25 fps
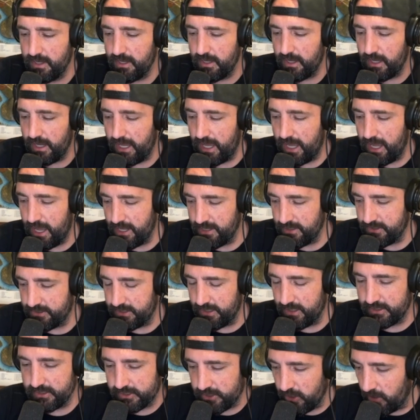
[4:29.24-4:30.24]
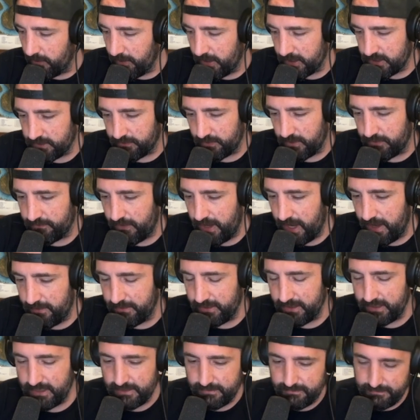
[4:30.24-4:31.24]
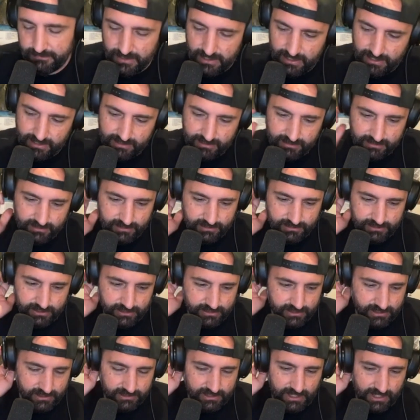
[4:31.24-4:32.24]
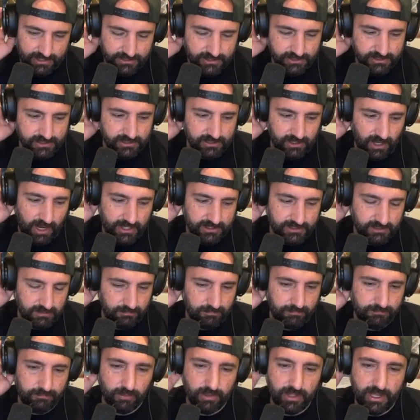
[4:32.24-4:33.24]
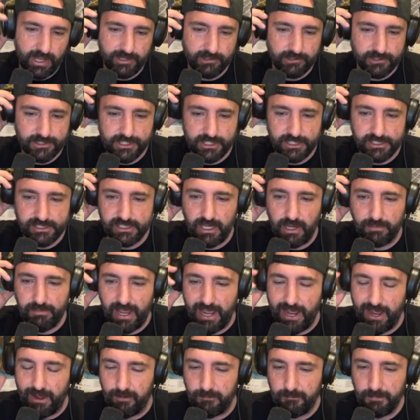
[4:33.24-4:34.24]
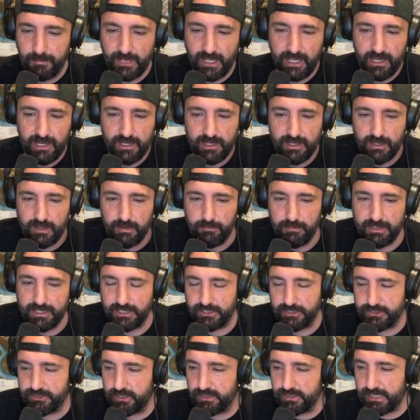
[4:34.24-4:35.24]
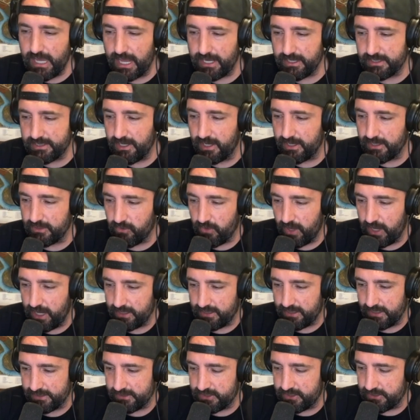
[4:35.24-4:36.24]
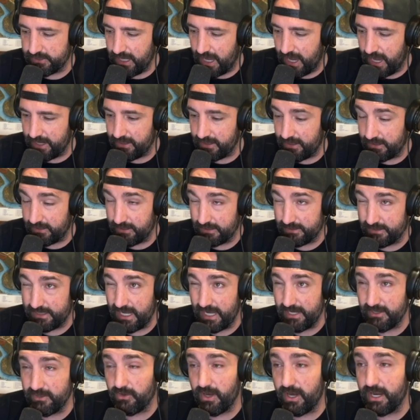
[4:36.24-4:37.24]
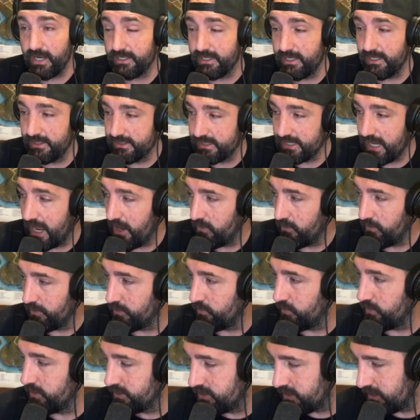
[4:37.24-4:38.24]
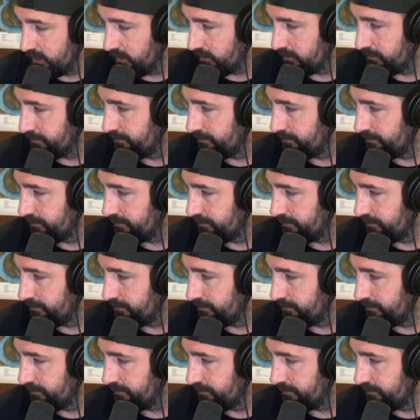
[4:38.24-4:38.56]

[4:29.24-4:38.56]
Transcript: And she does so much for the family, and she's just awesome. Full of energy somehow, because she's got a ton of grandkids. She's got, I think, 10 grandkids now with Woods here.